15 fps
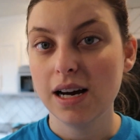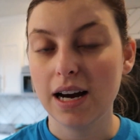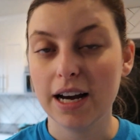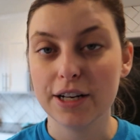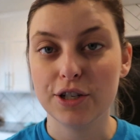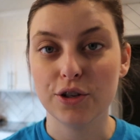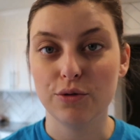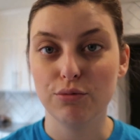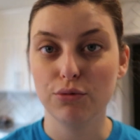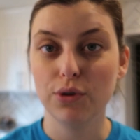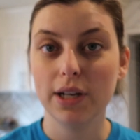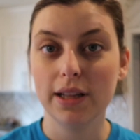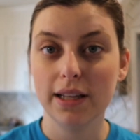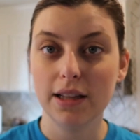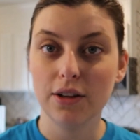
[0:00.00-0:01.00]
I should
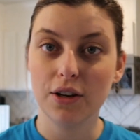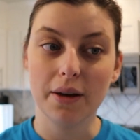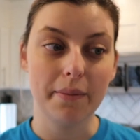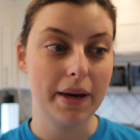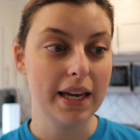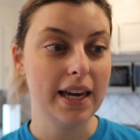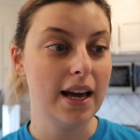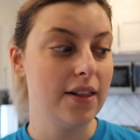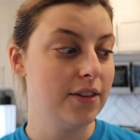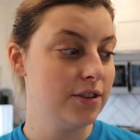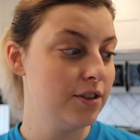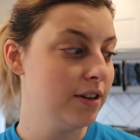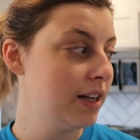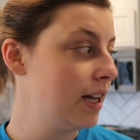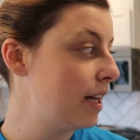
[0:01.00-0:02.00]
really look at my
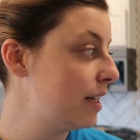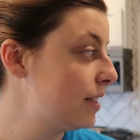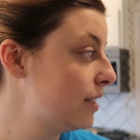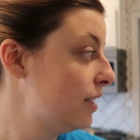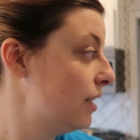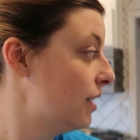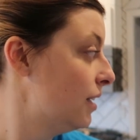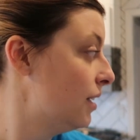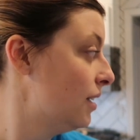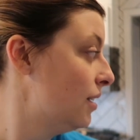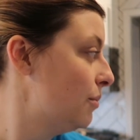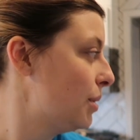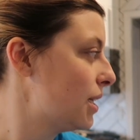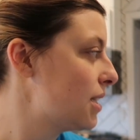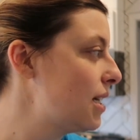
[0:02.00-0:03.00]
calendar again.
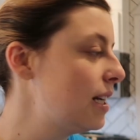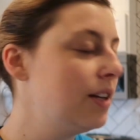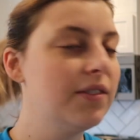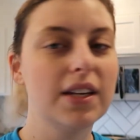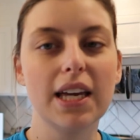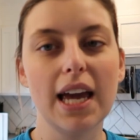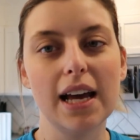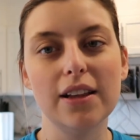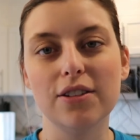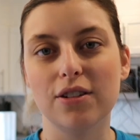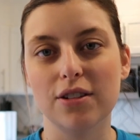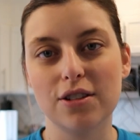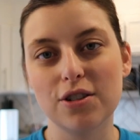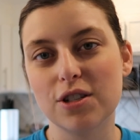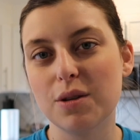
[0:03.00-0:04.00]
But it's not even a calendar,
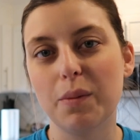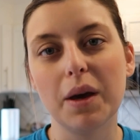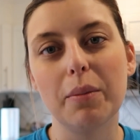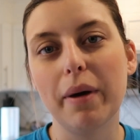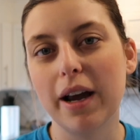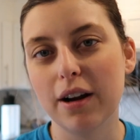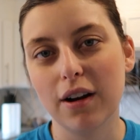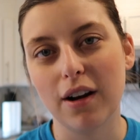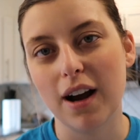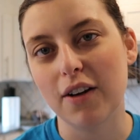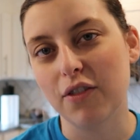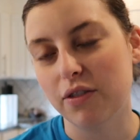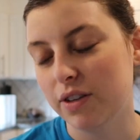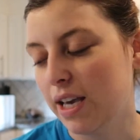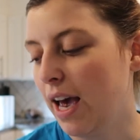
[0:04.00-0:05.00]
it's just a big
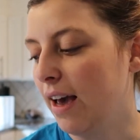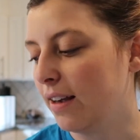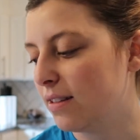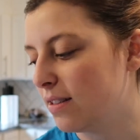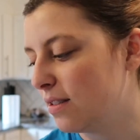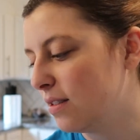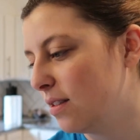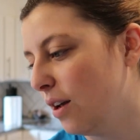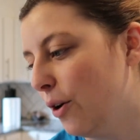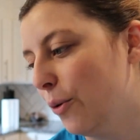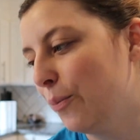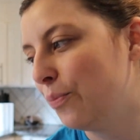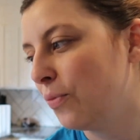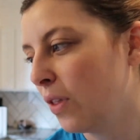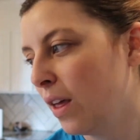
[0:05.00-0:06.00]
paragraph of text.
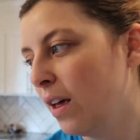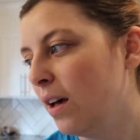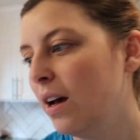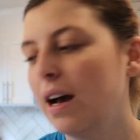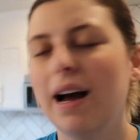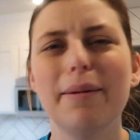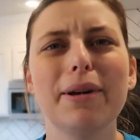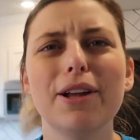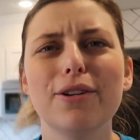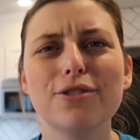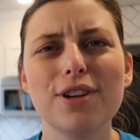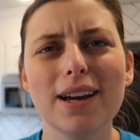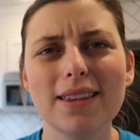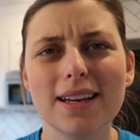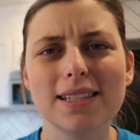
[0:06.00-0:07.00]
So I'm gonna go
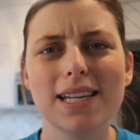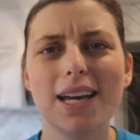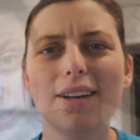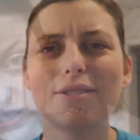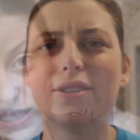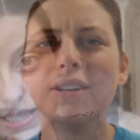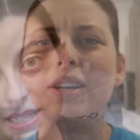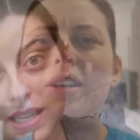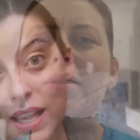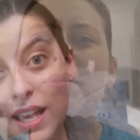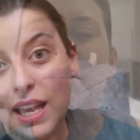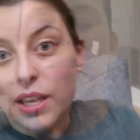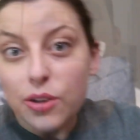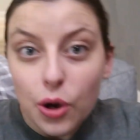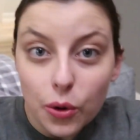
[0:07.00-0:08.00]
track that down.
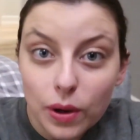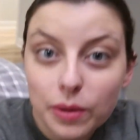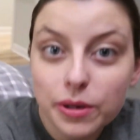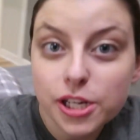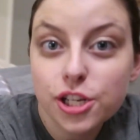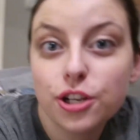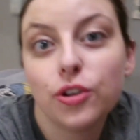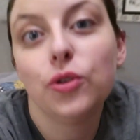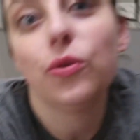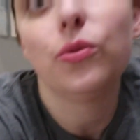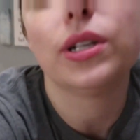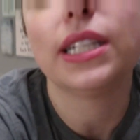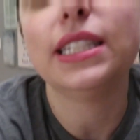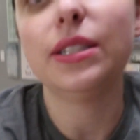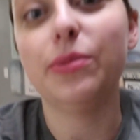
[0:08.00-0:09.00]
And oh, I wanna show you
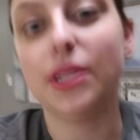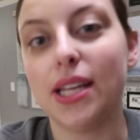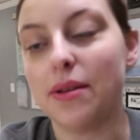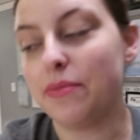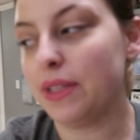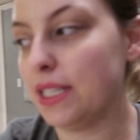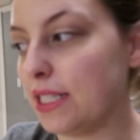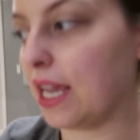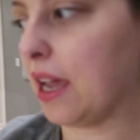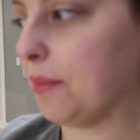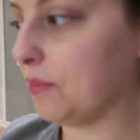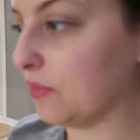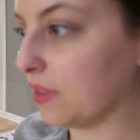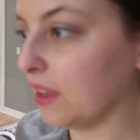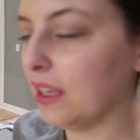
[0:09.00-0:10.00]
what I did with them this
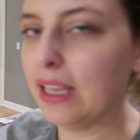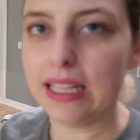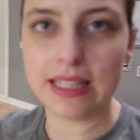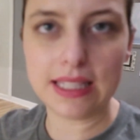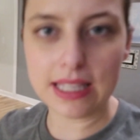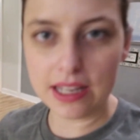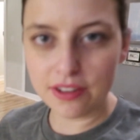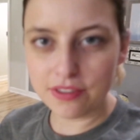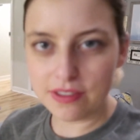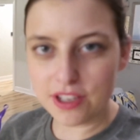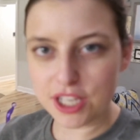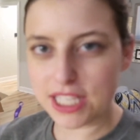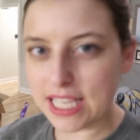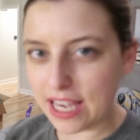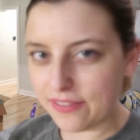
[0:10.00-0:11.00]
time. Instead of
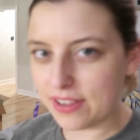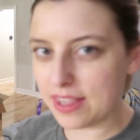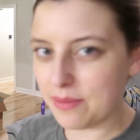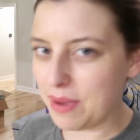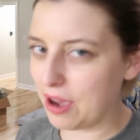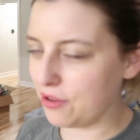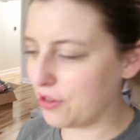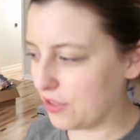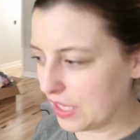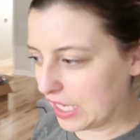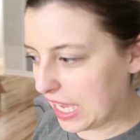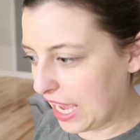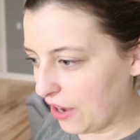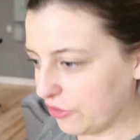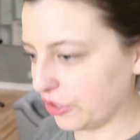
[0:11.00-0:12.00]
just having them out on the
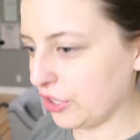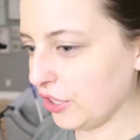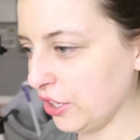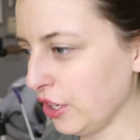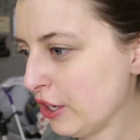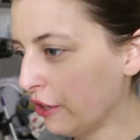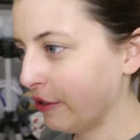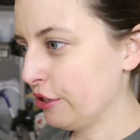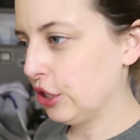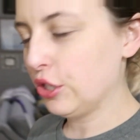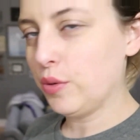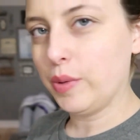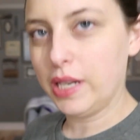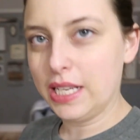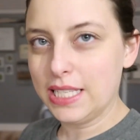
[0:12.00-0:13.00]
counter, which
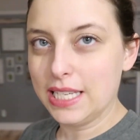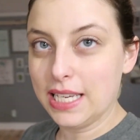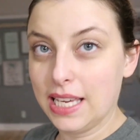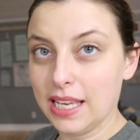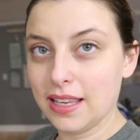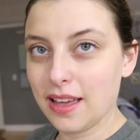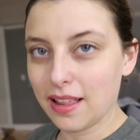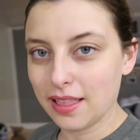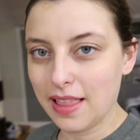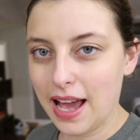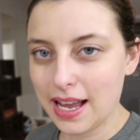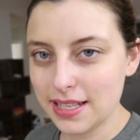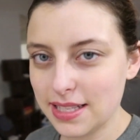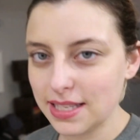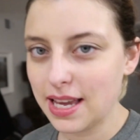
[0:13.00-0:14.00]
is what I did
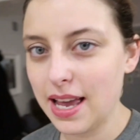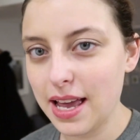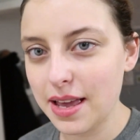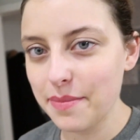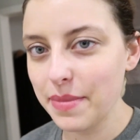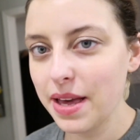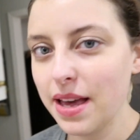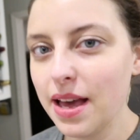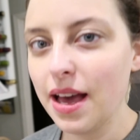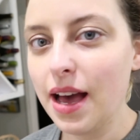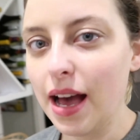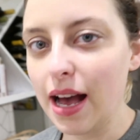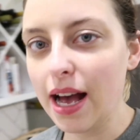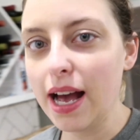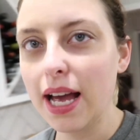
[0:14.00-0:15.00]
last time,
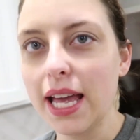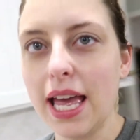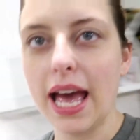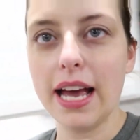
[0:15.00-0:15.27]
I